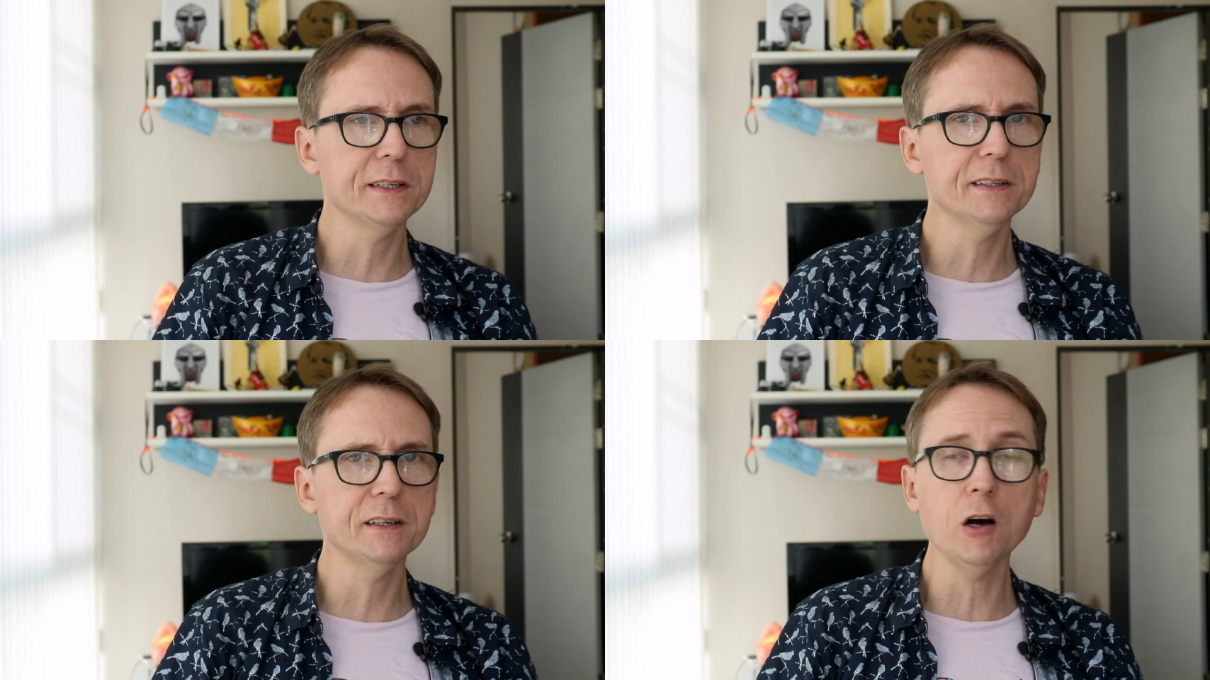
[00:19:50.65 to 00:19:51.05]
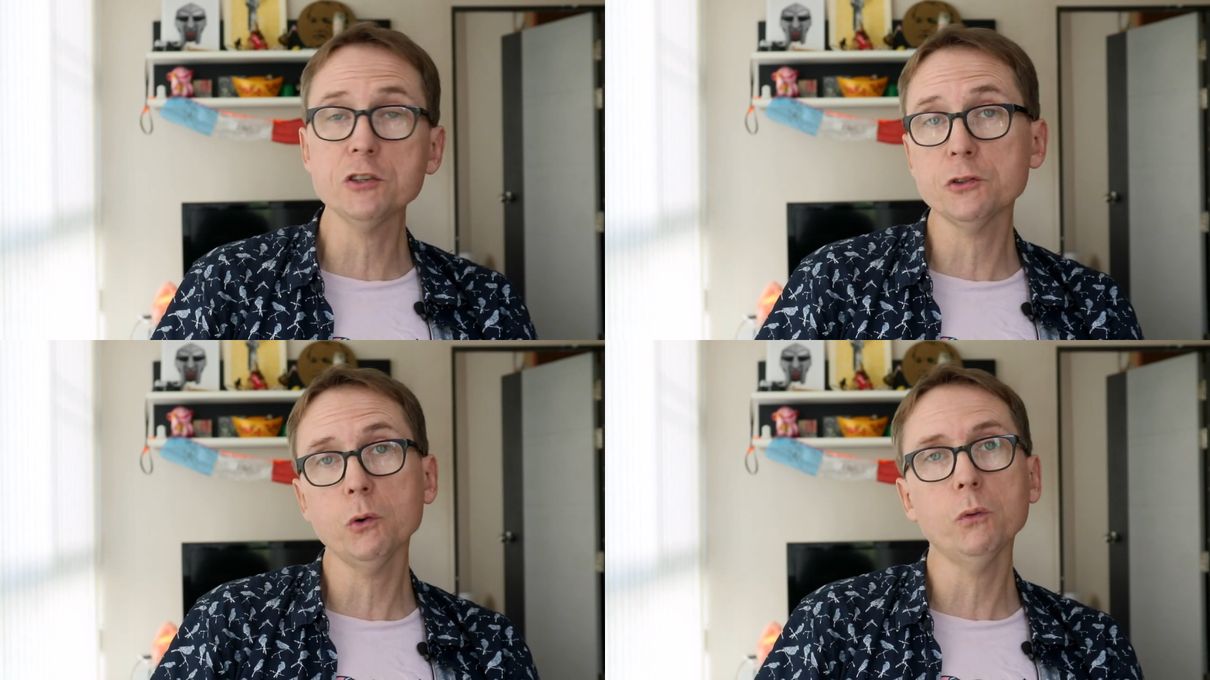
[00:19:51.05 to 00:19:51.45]
And
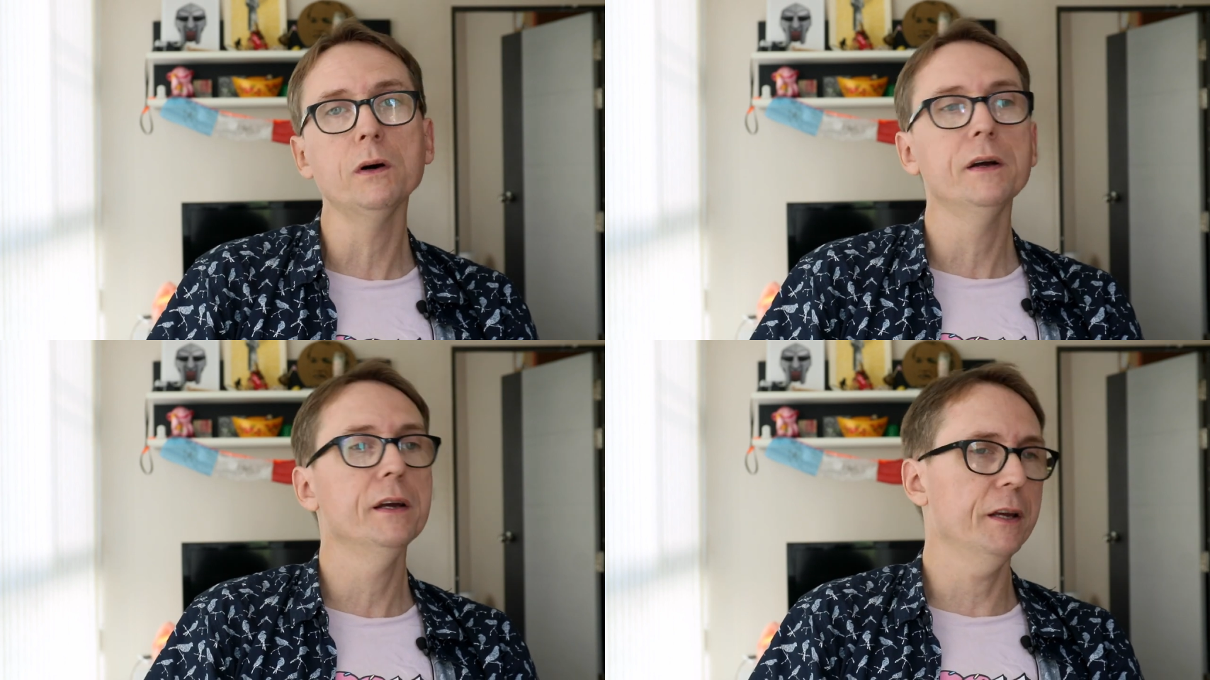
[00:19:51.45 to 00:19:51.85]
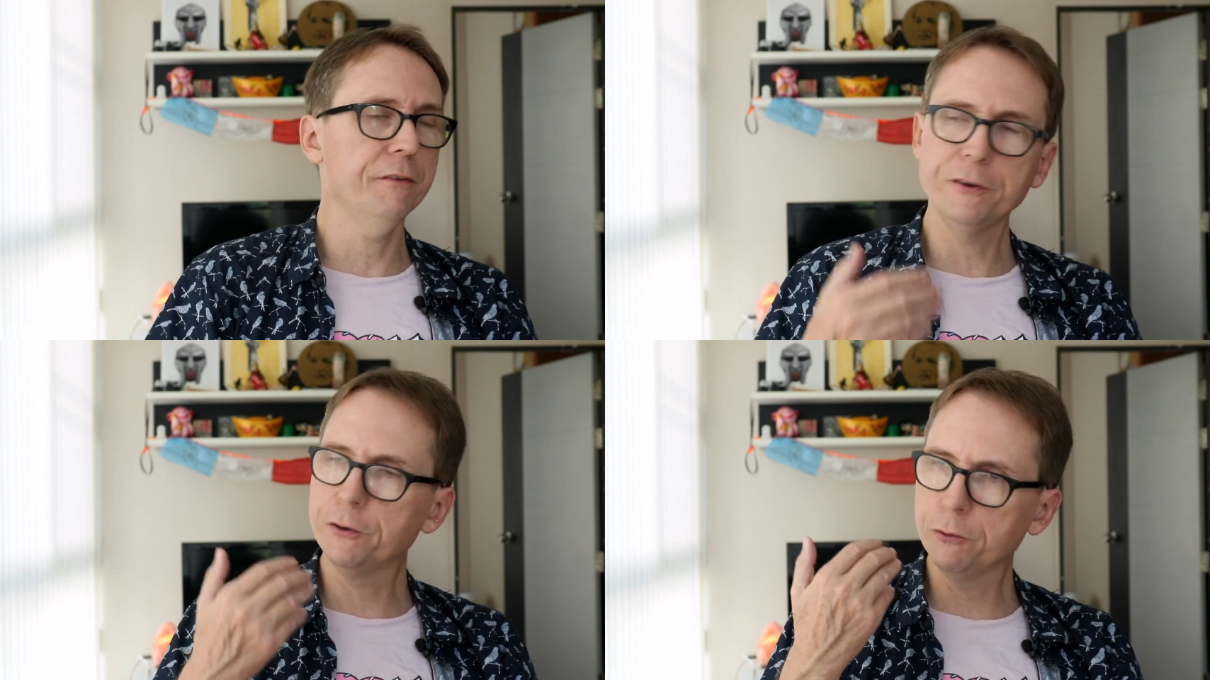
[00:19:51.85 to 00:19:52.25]
also,
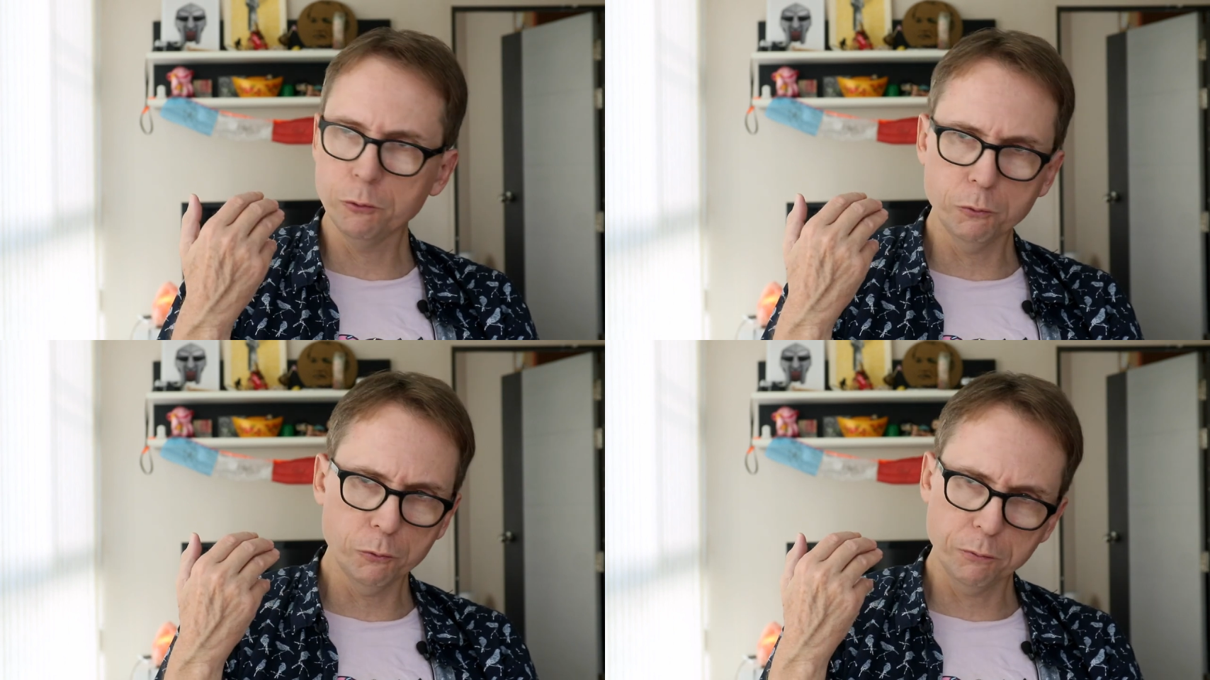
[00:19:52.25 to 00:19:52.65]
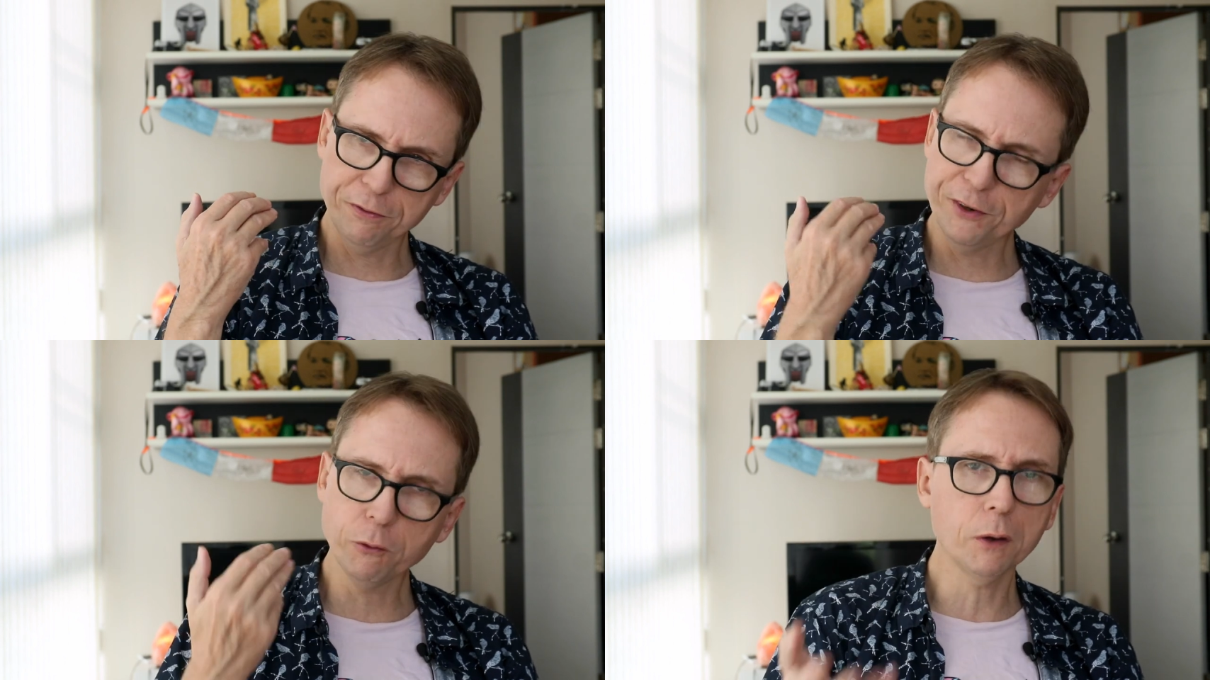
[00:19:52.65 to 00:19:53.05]
if you
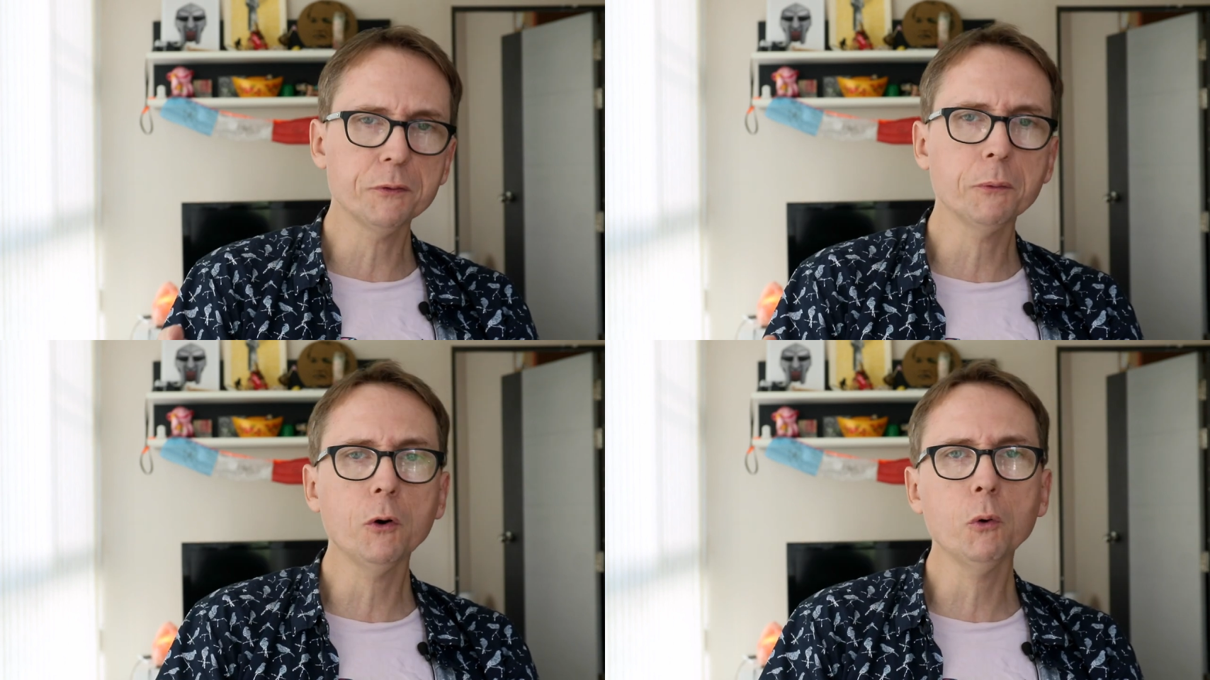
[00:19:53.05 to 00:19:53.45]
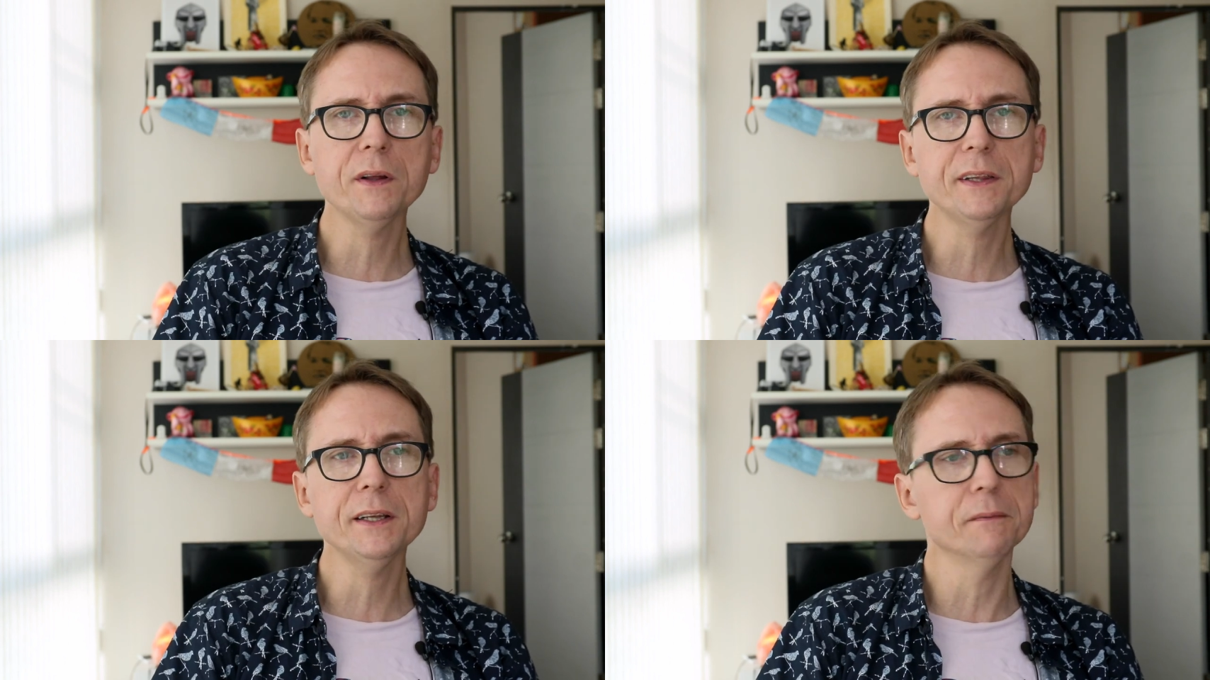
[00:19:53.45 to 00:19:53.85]
feel comfortable
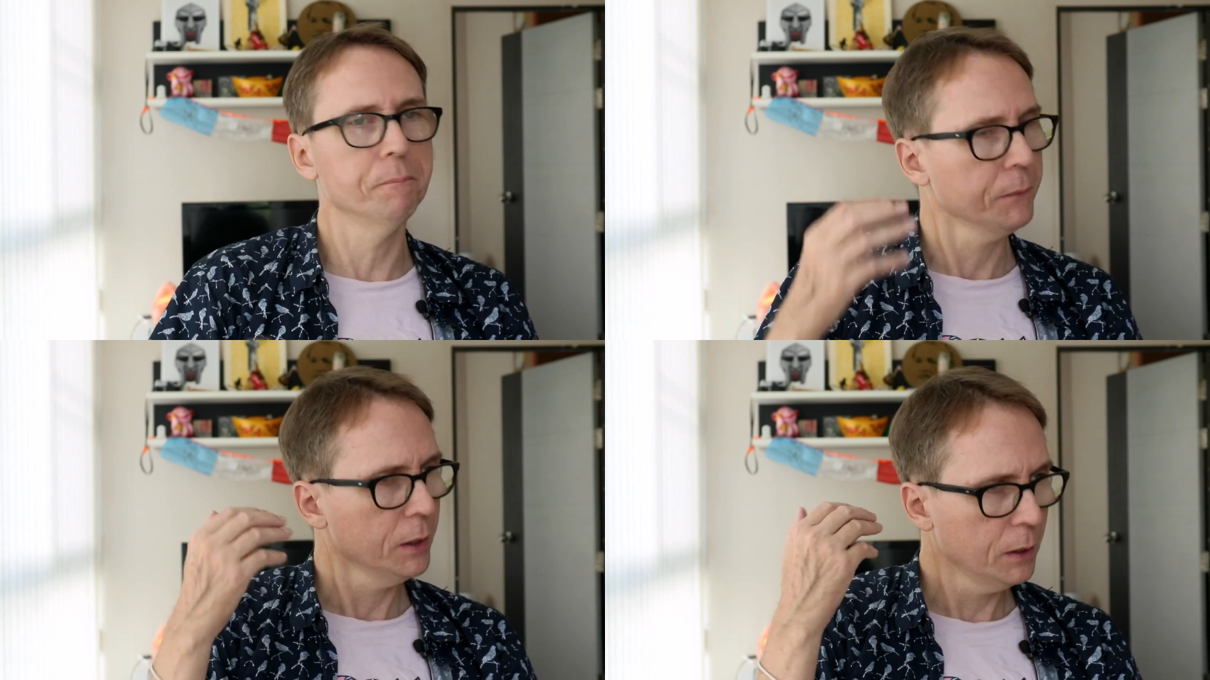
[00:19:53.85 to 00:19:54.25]
with it,